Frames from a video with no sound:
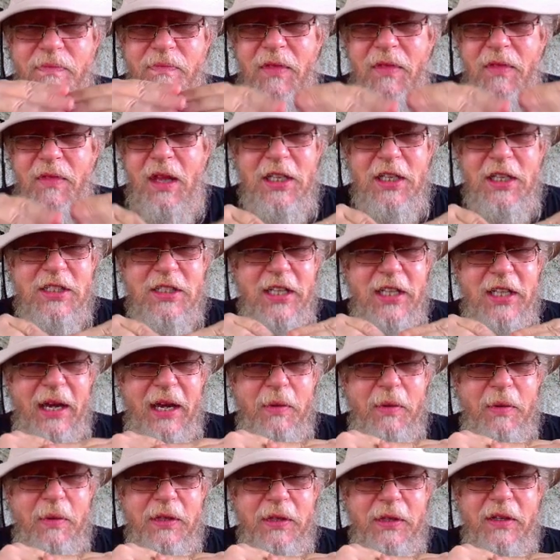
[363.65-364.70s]
This thing
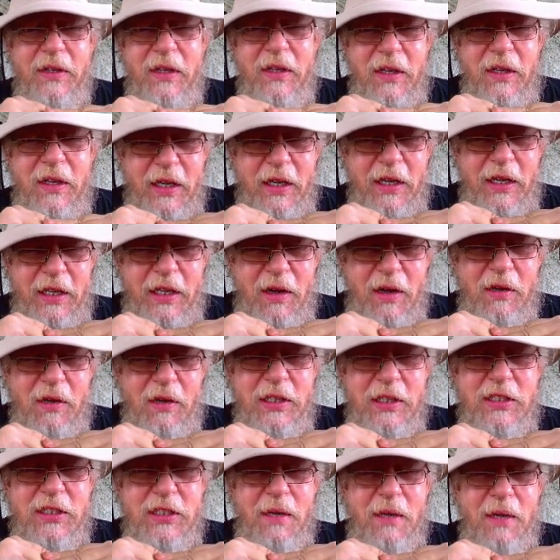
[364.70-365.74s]
with, you know, all
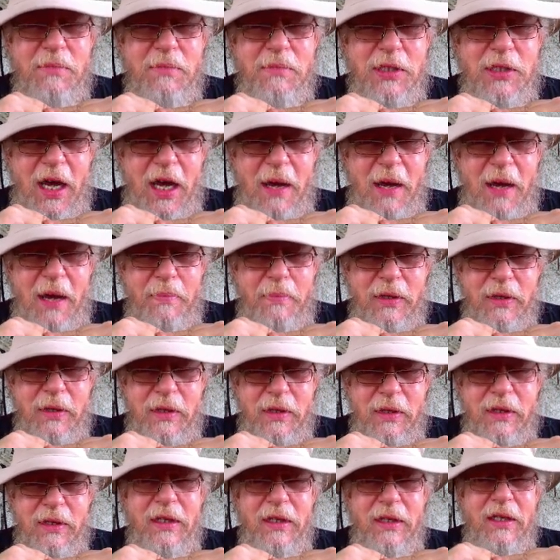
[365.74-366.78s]
these thumbs up,
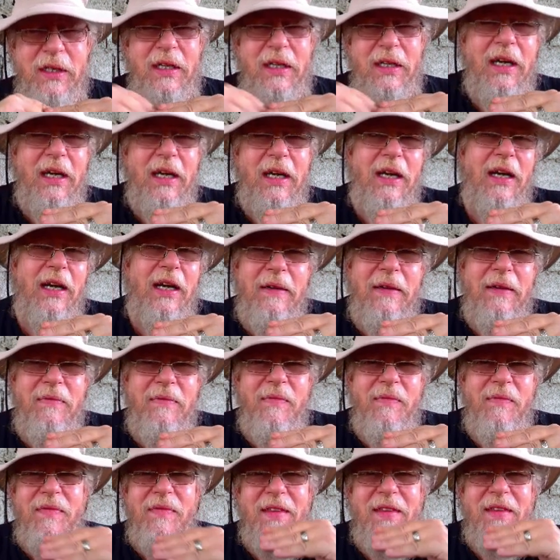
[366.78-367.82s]

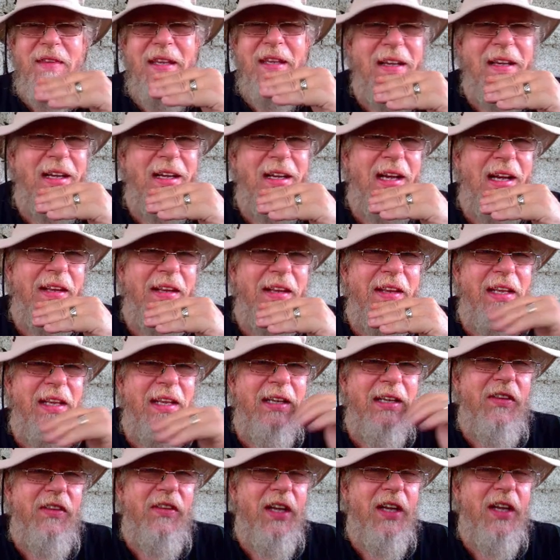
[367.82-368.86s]
and then the
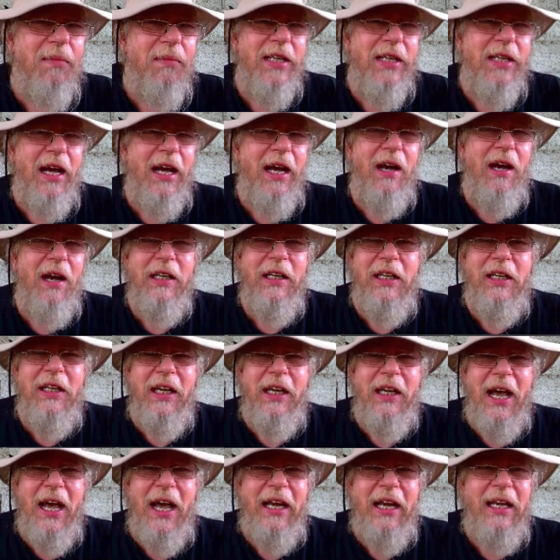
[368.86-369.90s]
thumbs down, and you
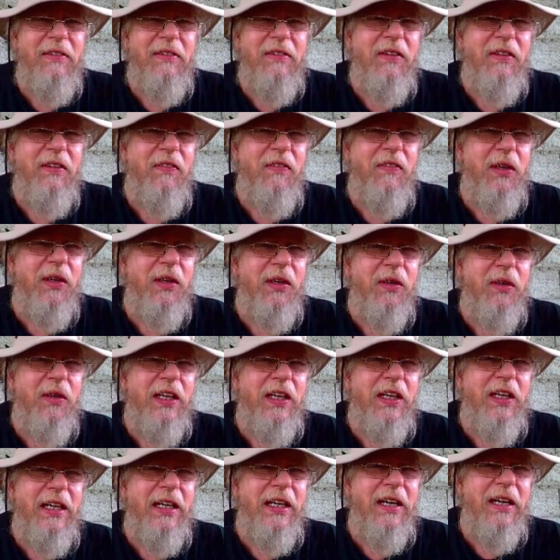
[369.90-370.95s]
can't even view the
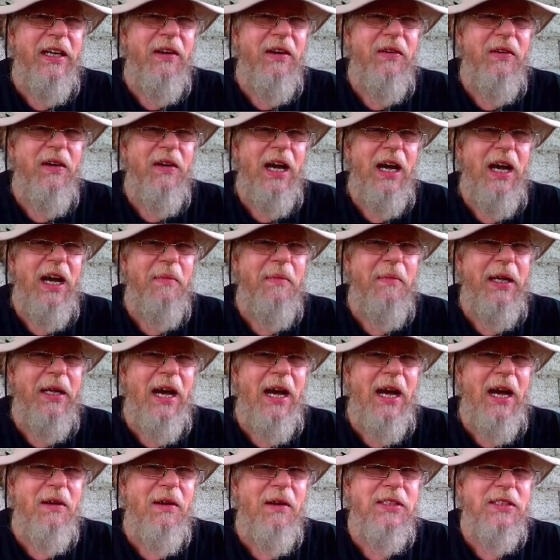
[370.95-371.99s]
video. I mean,
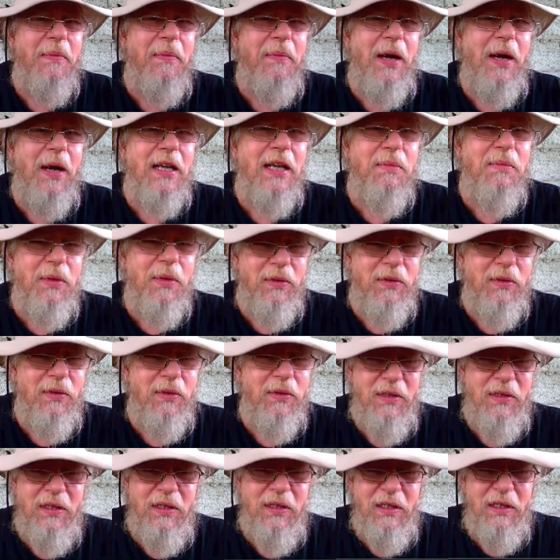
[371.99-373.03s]
how is that possible?
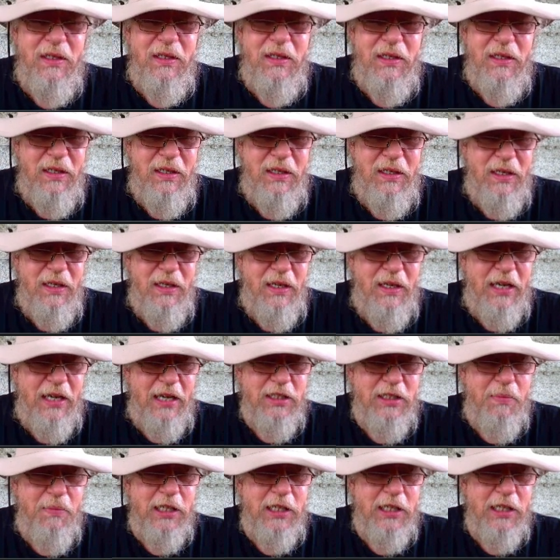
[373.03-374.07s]
How is it
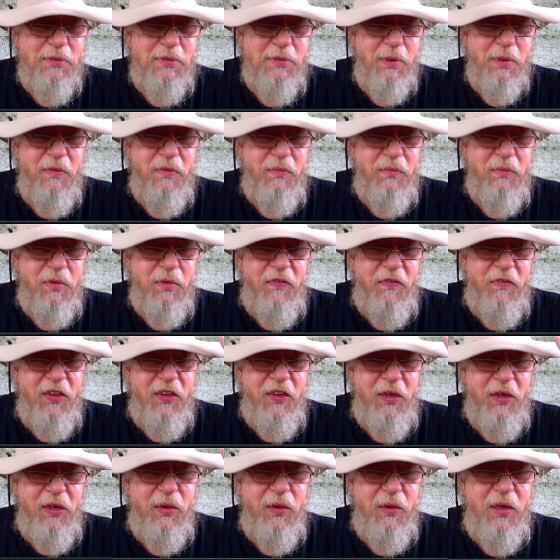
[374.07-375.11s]
possible to
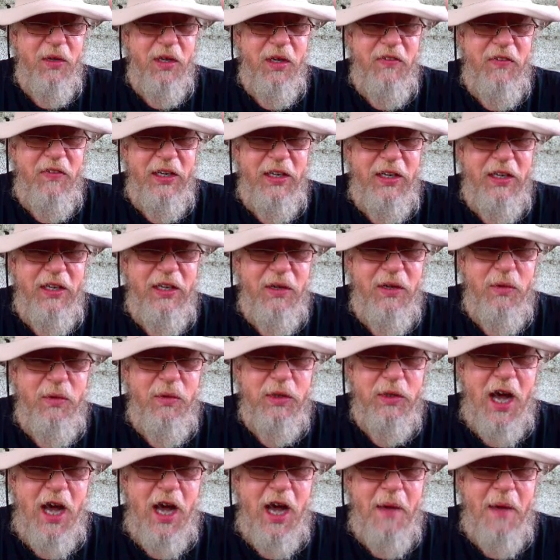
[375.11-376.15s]
view a video
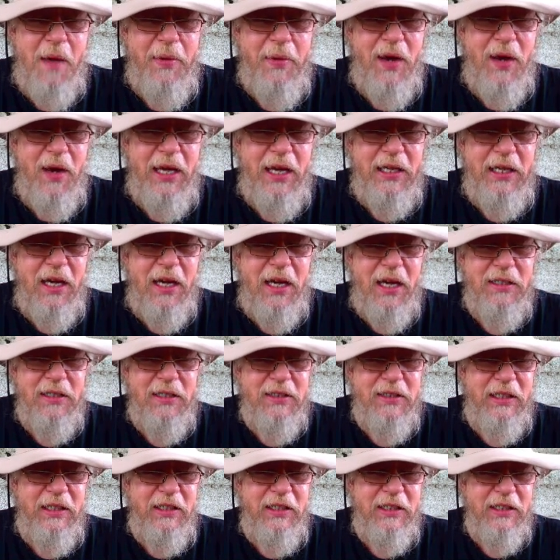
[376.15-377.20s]
with copyrighted
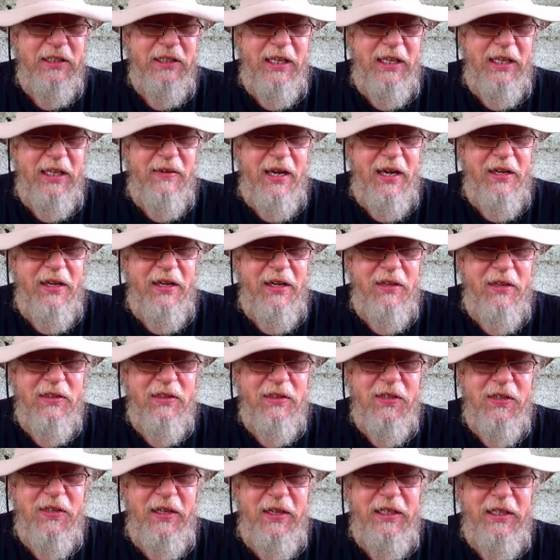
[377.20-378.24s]
content? You can see it right here on the
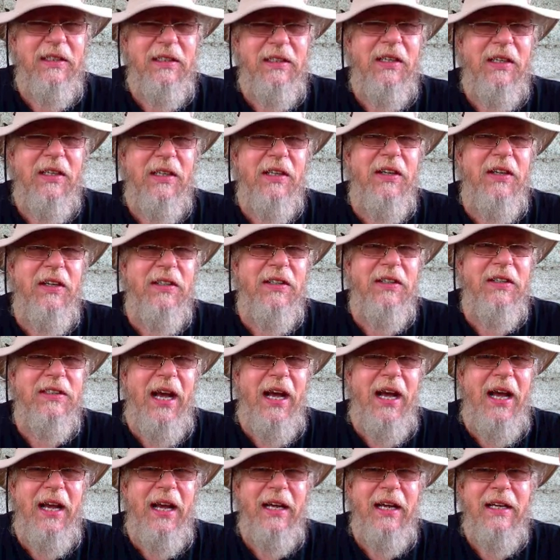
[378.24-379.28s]
screen, clear as
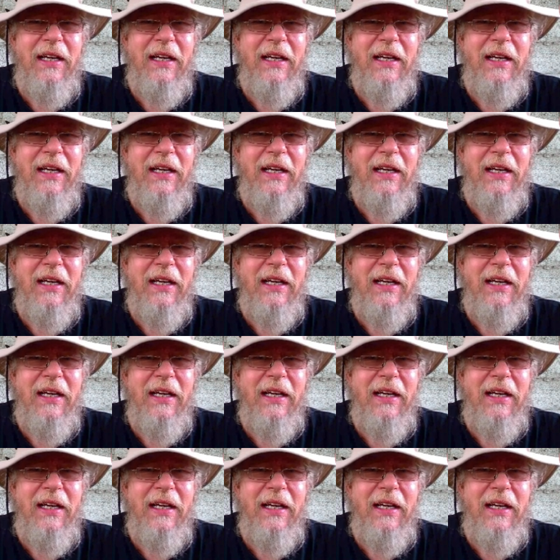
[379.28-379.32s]
day.